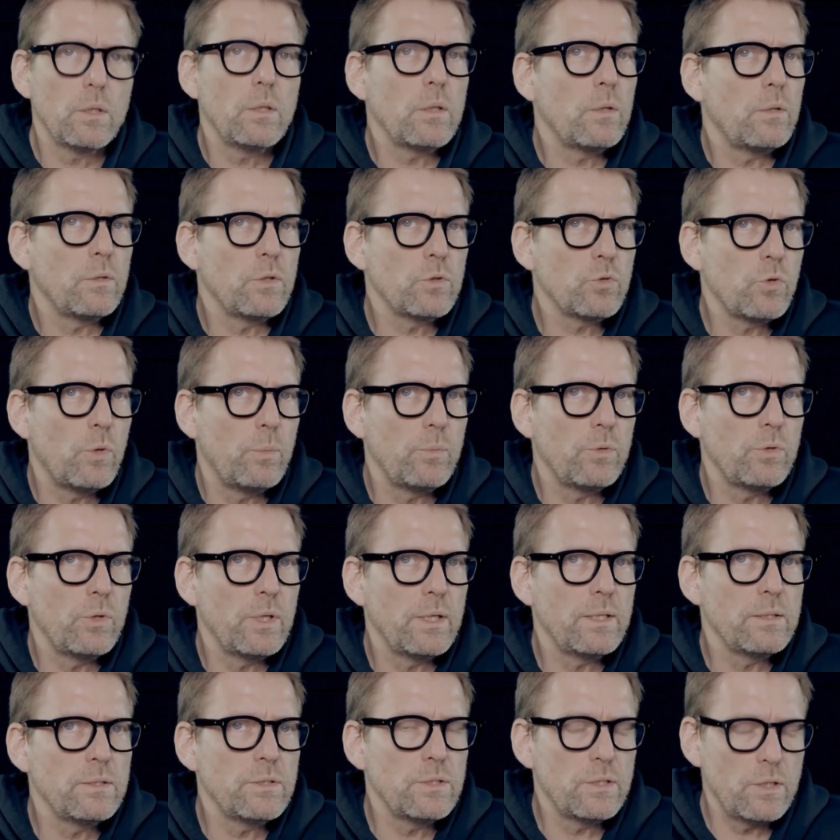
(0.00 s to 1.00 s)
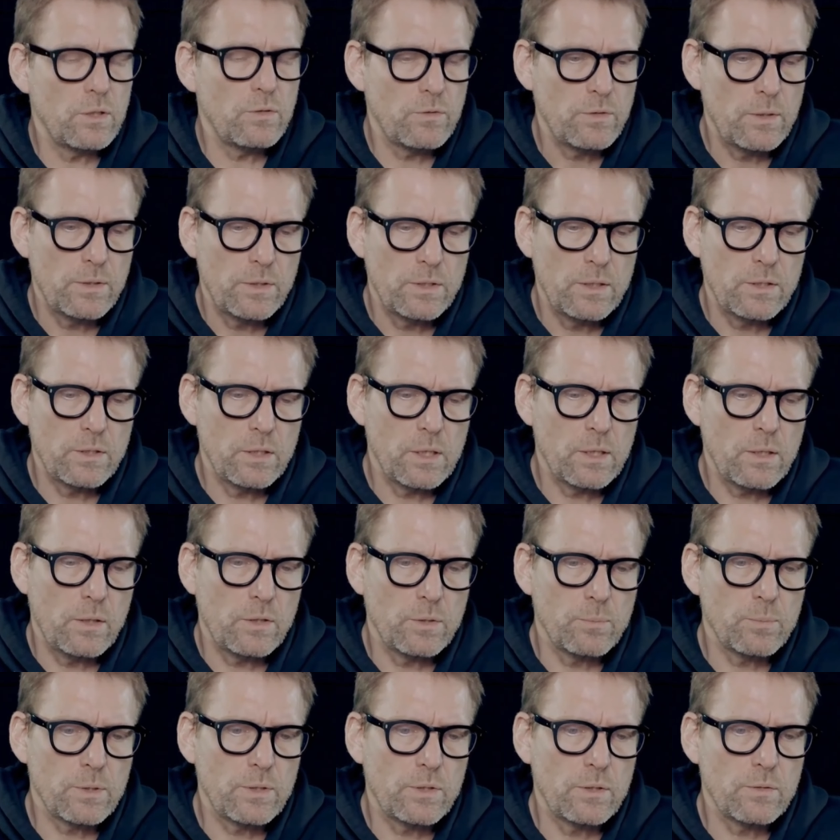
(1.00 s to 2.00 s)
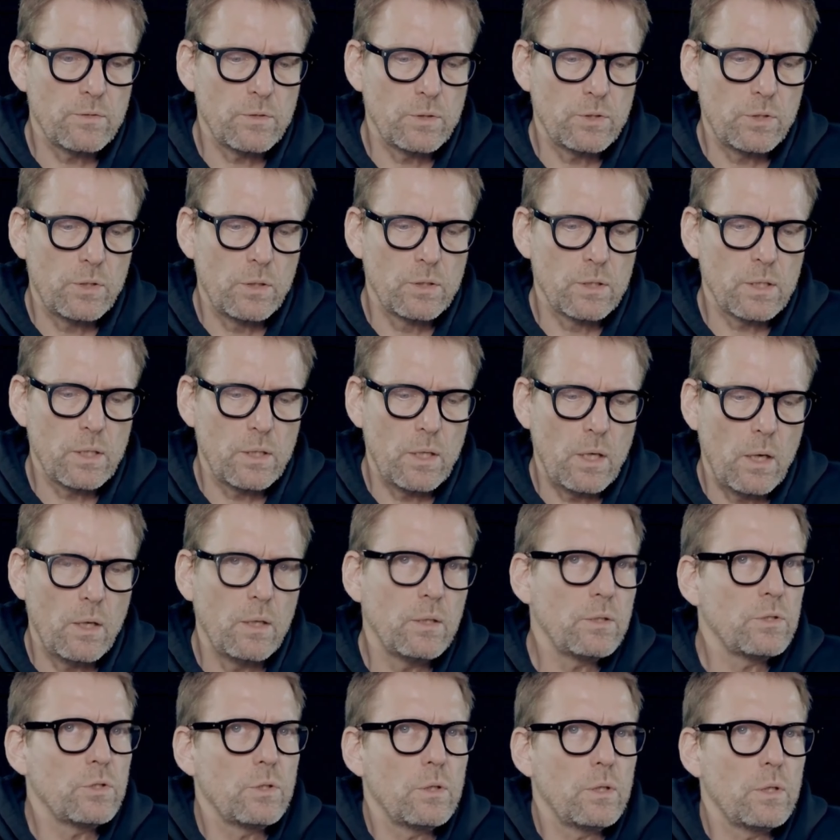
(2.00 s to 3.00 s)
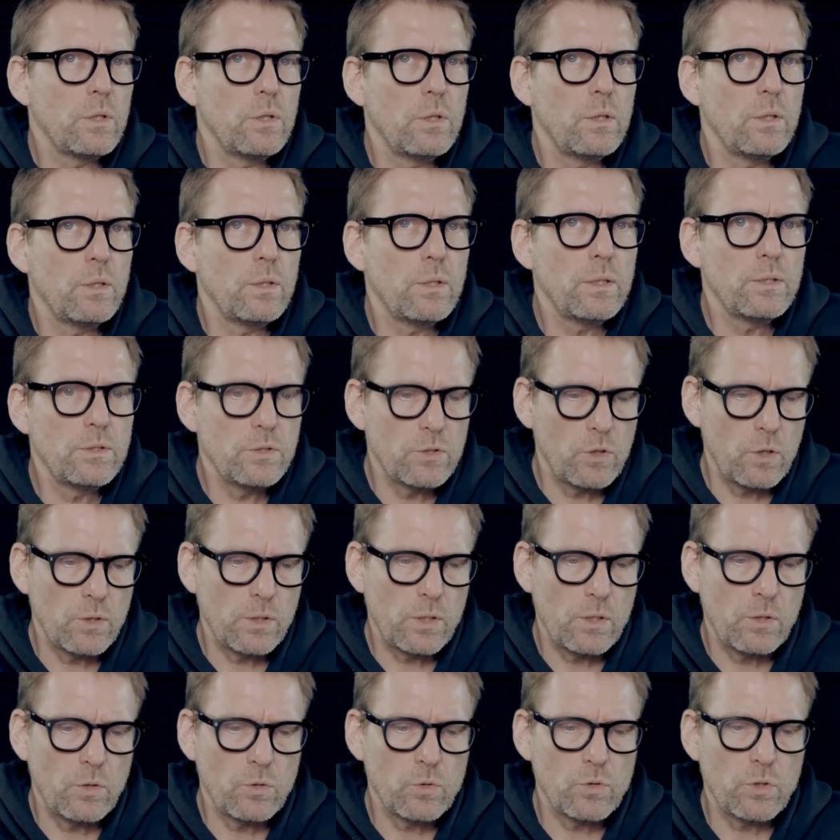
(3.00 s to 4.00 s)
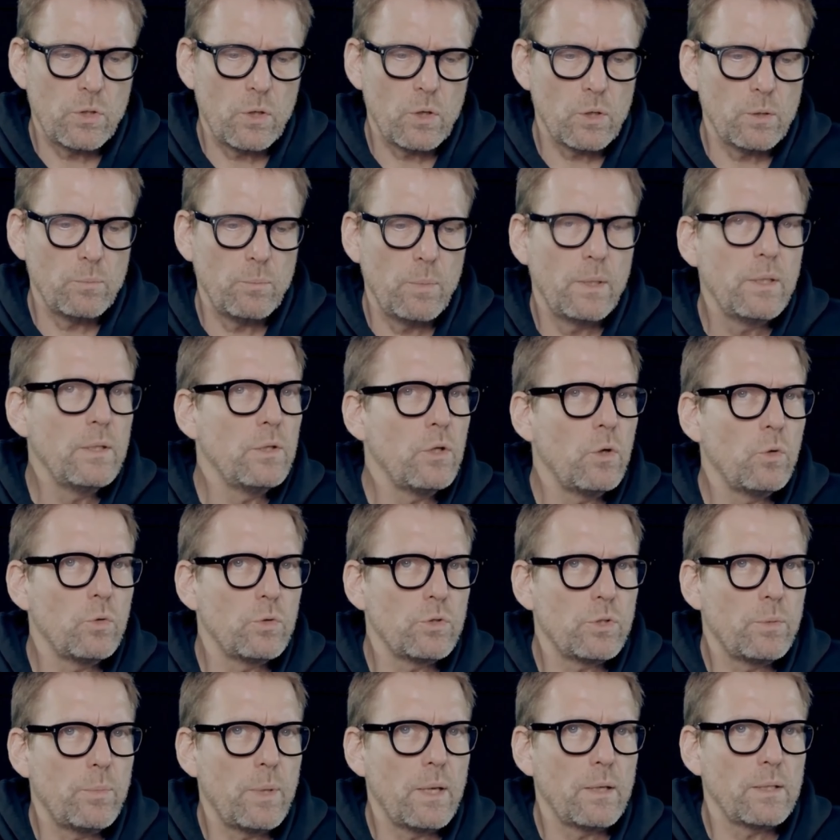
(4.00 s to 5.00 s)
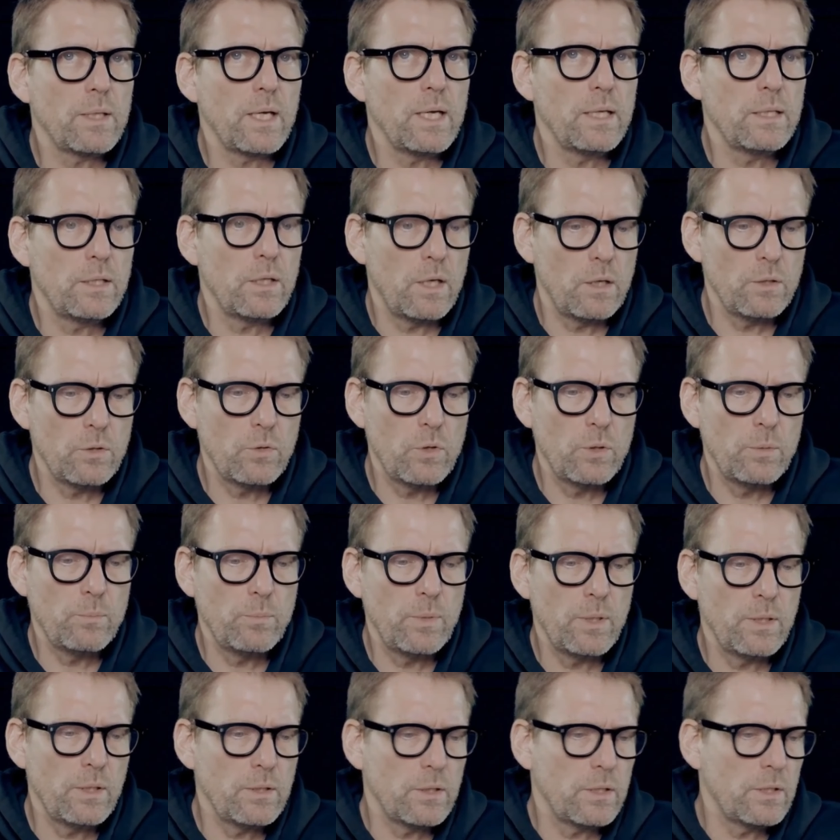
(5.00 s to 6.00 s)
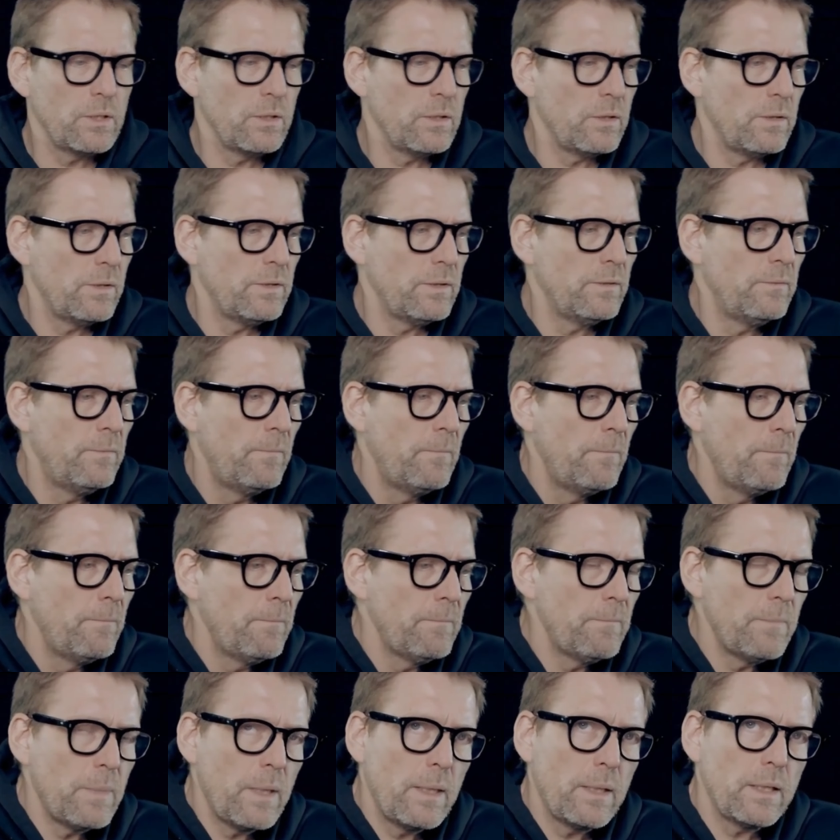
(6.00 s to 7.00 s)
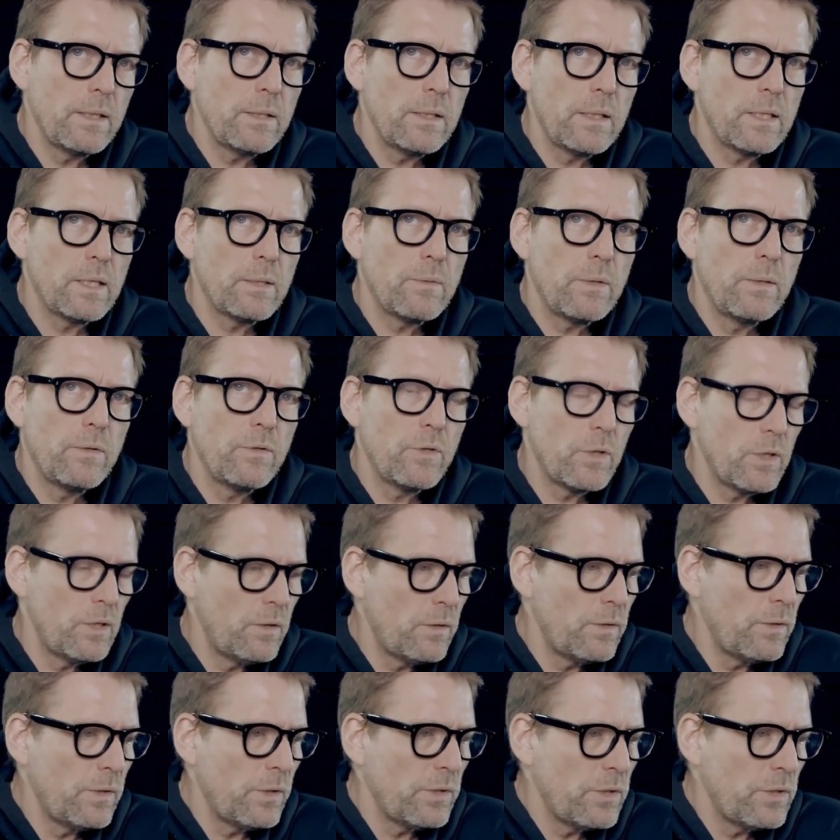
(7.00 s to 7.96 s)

the drip tray itself is designed to be sufficiently large. It's not huge, but it holds about 800 milliliters. It doesn't have a float to